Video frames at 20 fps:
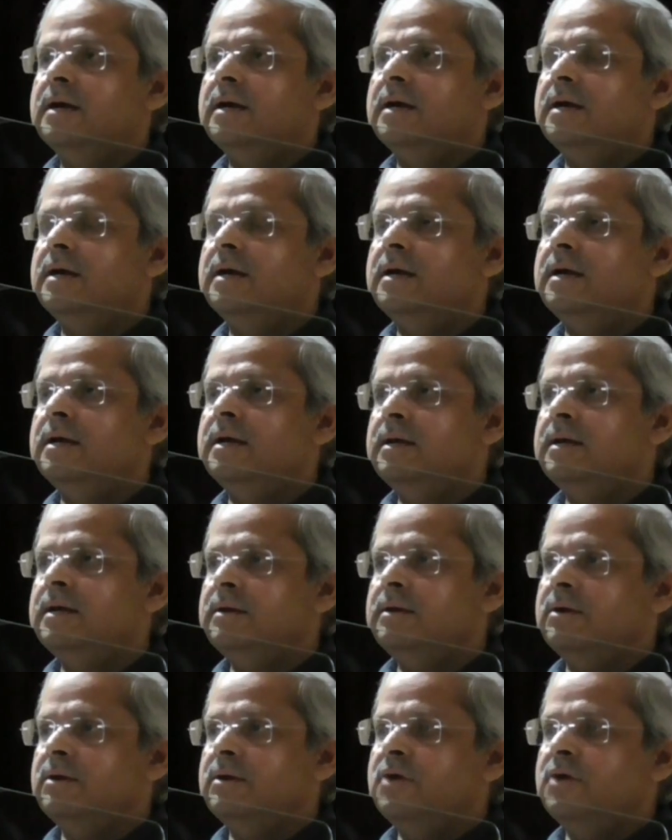a
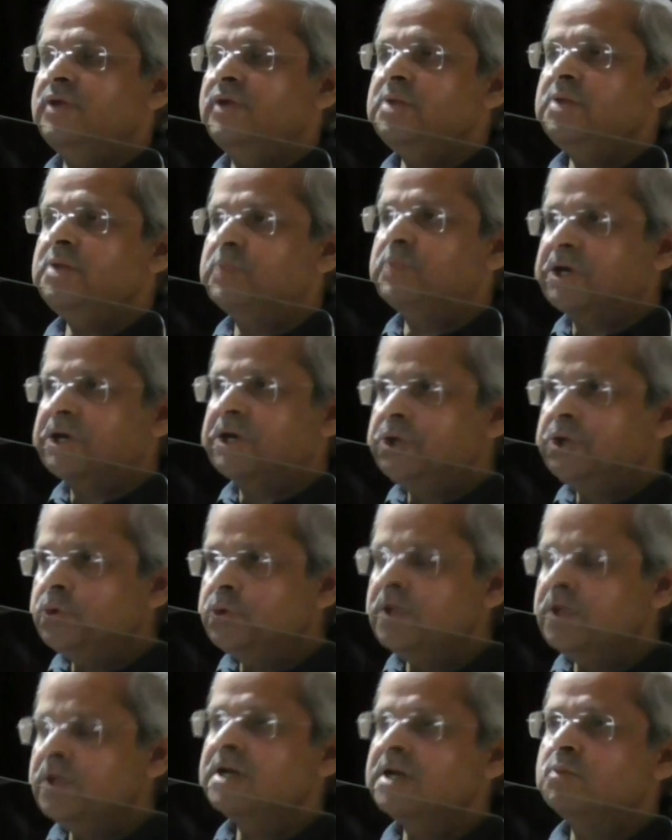very
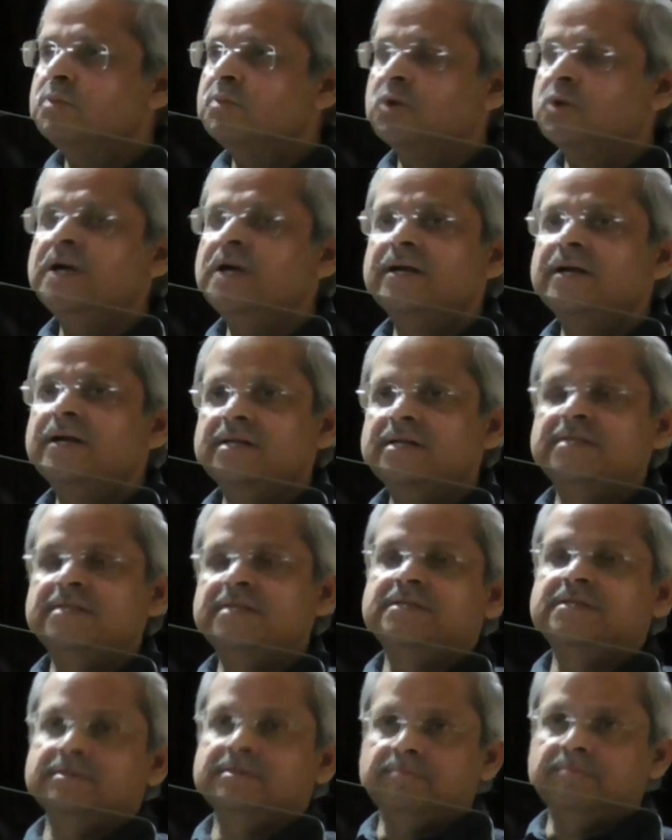peculiar political
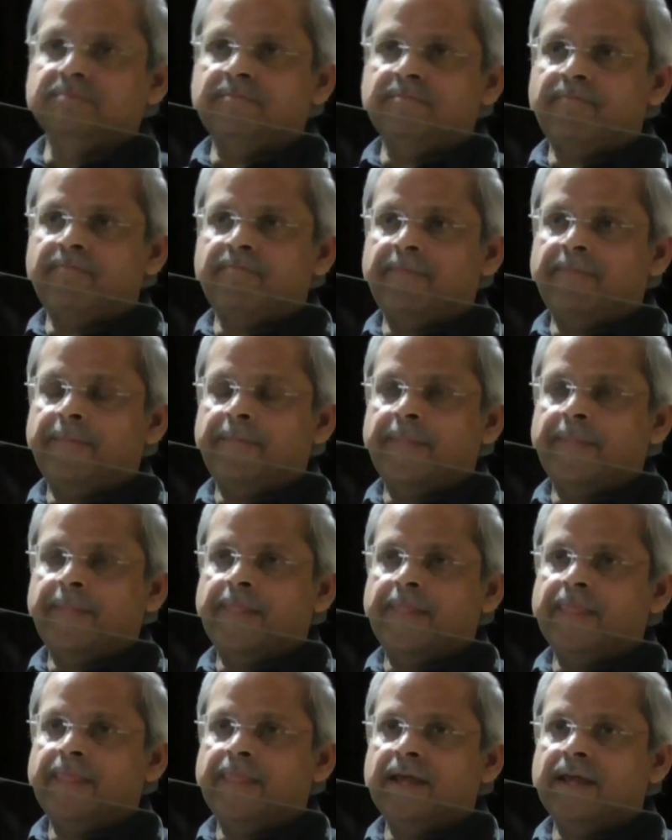system
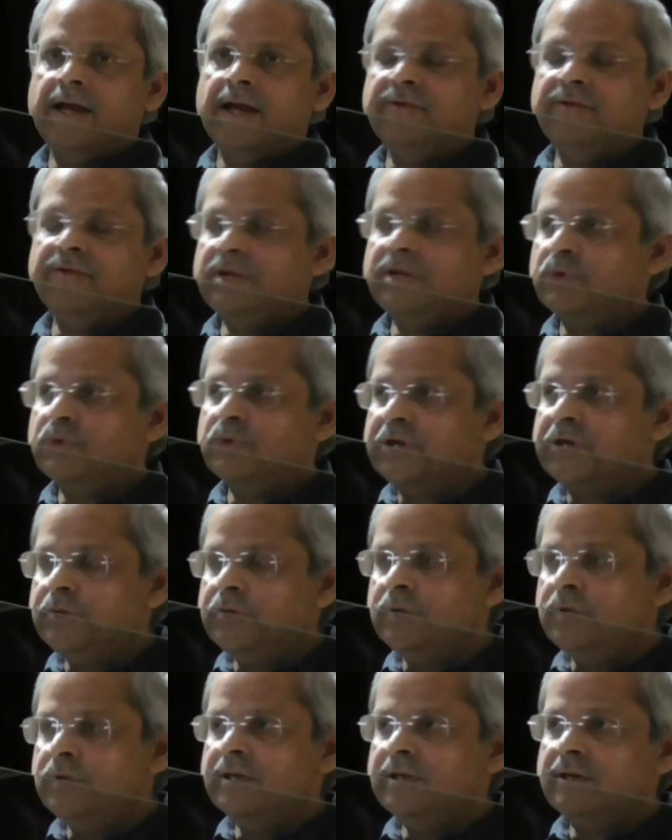and a very
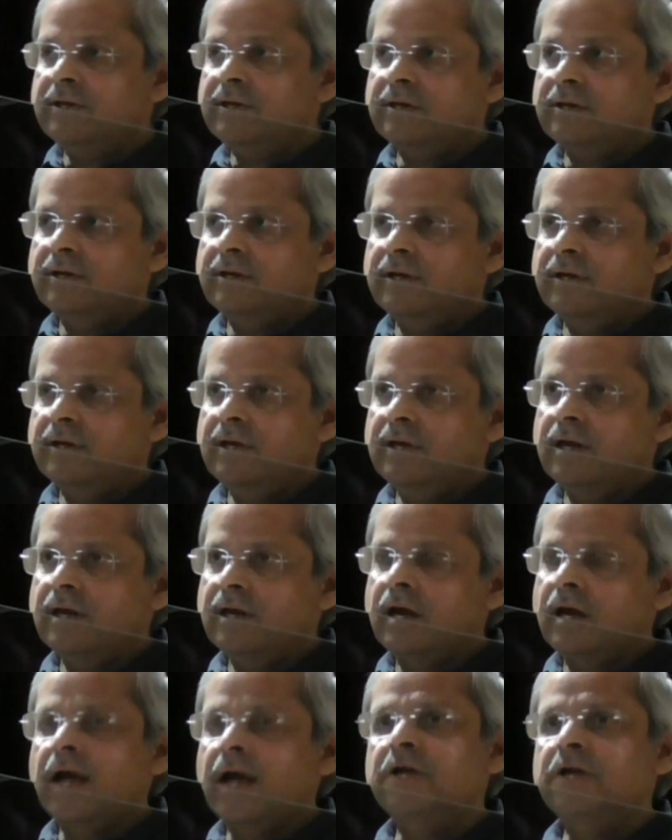peculiar
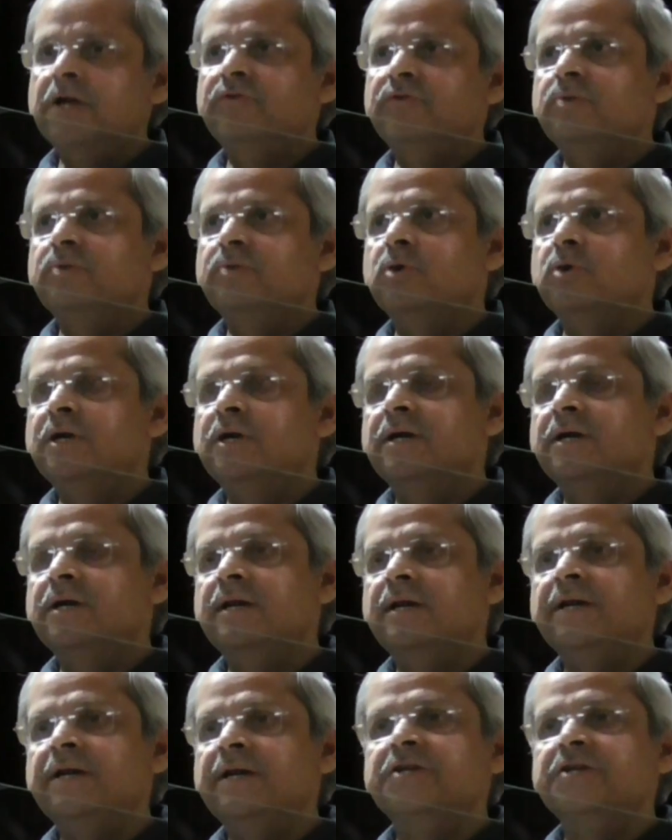kind of a political
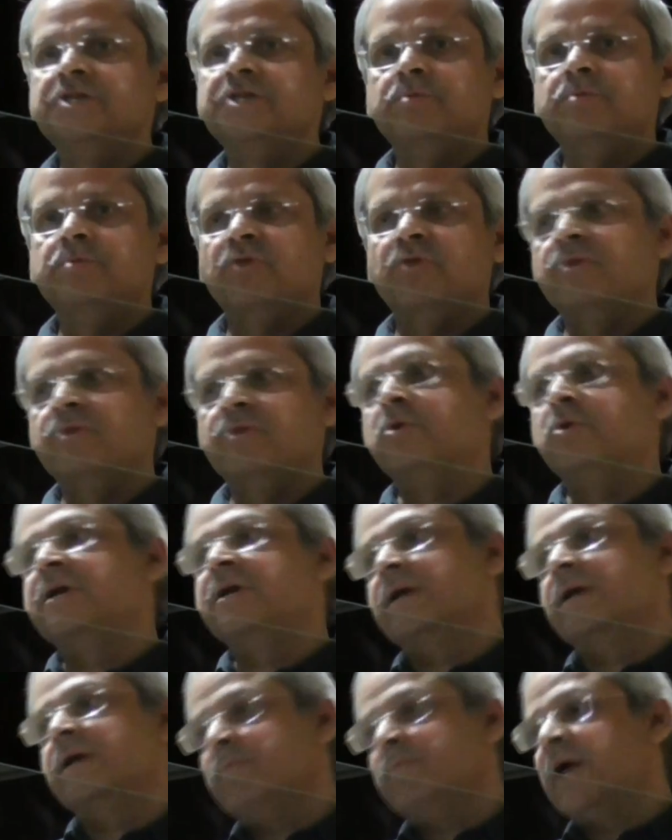leadership of a
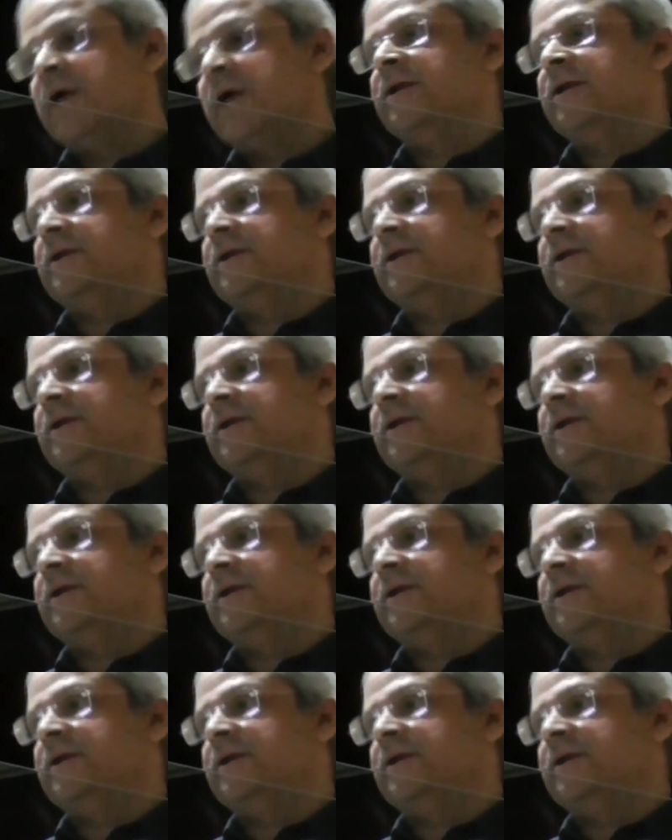political party.